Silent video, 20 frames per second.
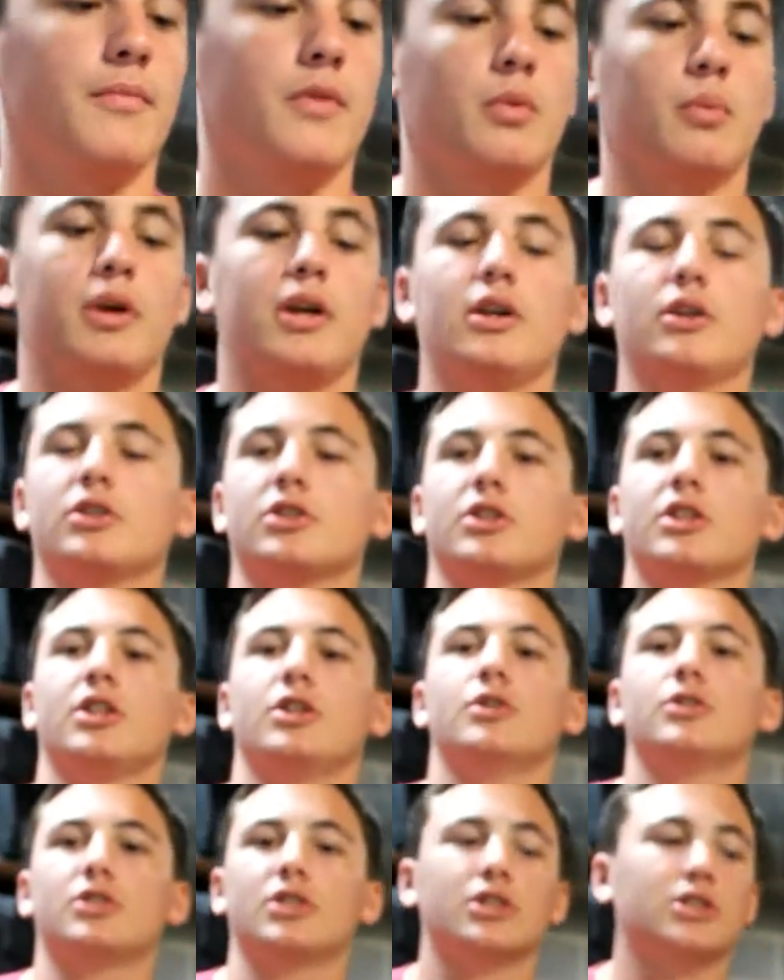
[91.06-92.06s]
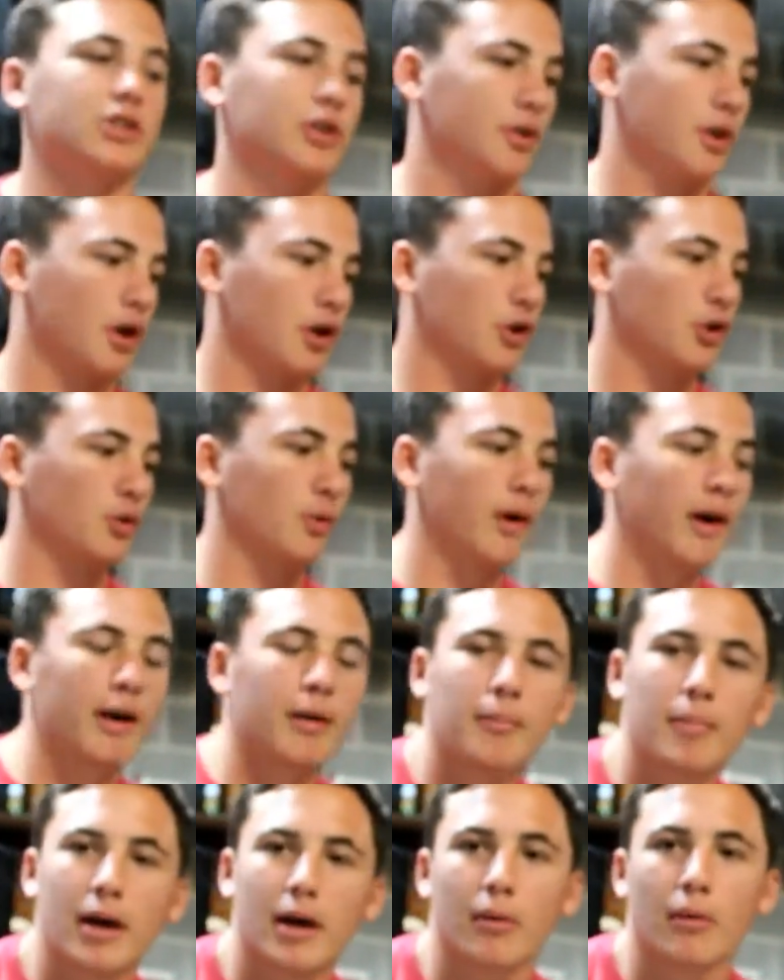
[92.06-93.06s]
We usually use this on our
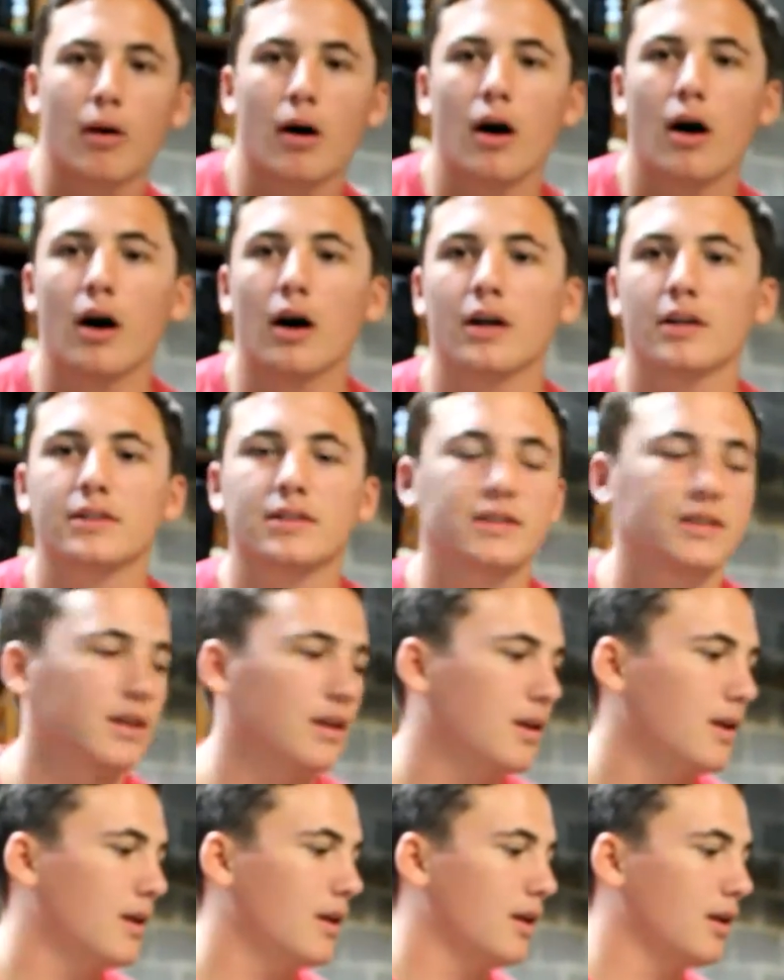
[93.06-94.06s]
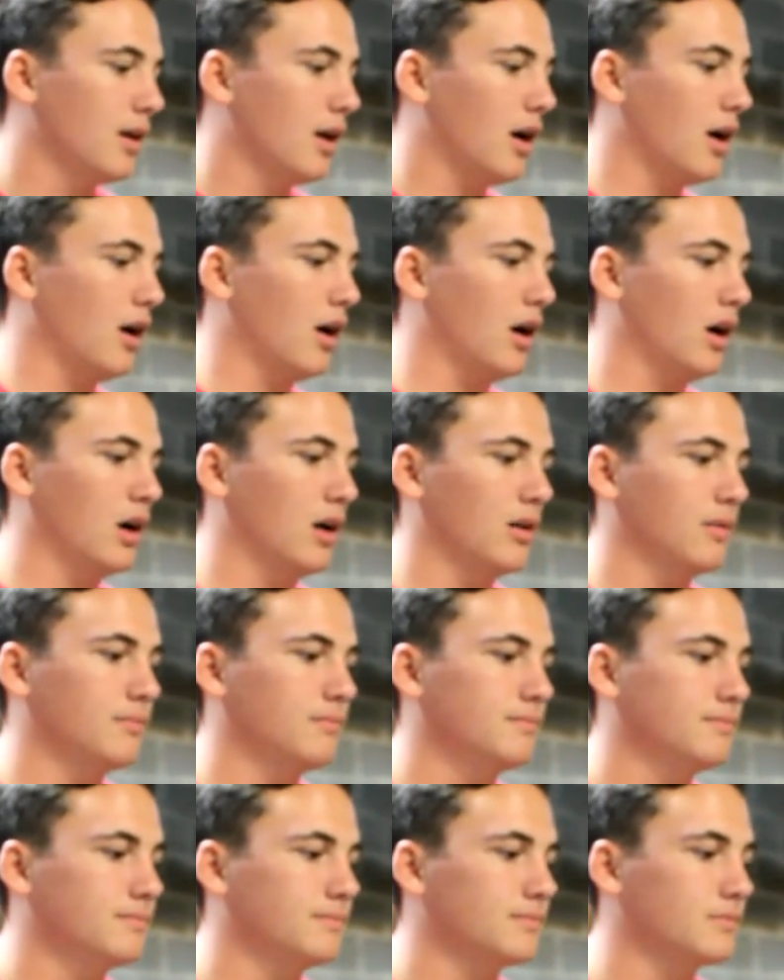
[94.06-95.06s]
crankbait rods,
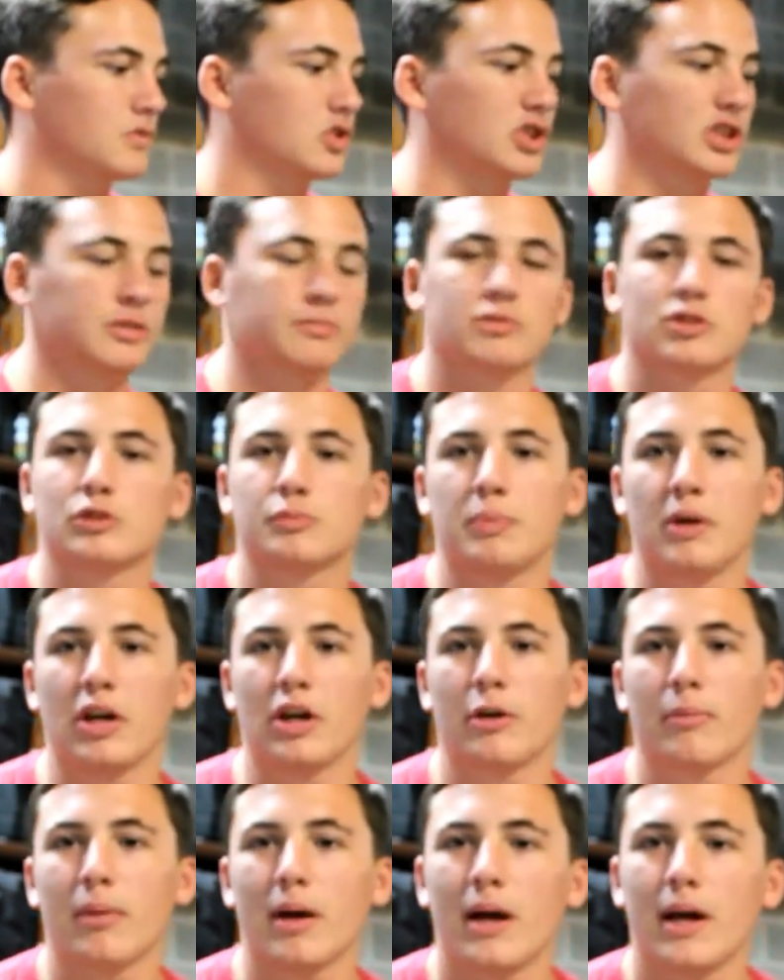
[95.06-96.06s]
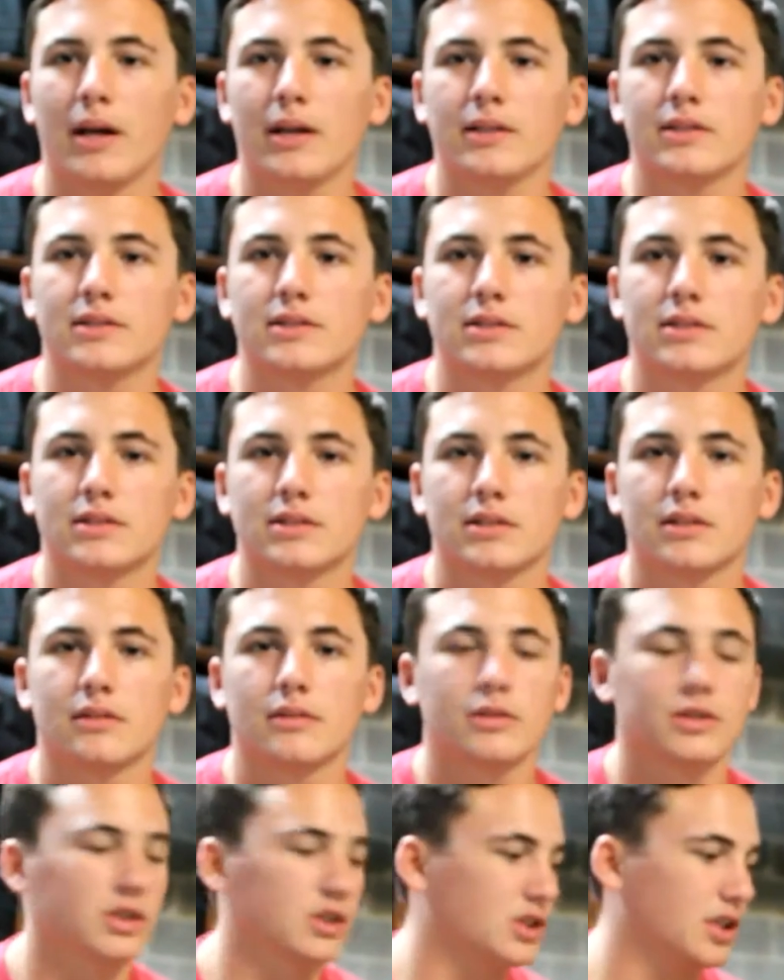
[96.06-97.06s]
some spinnerbaits,
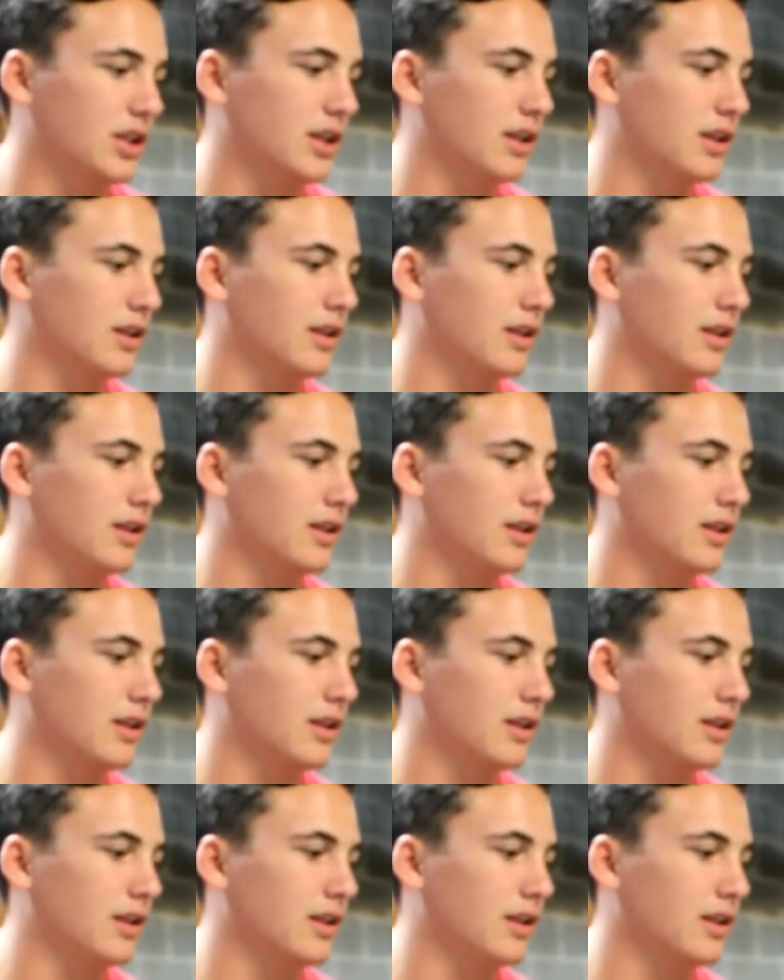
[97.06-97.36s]
just some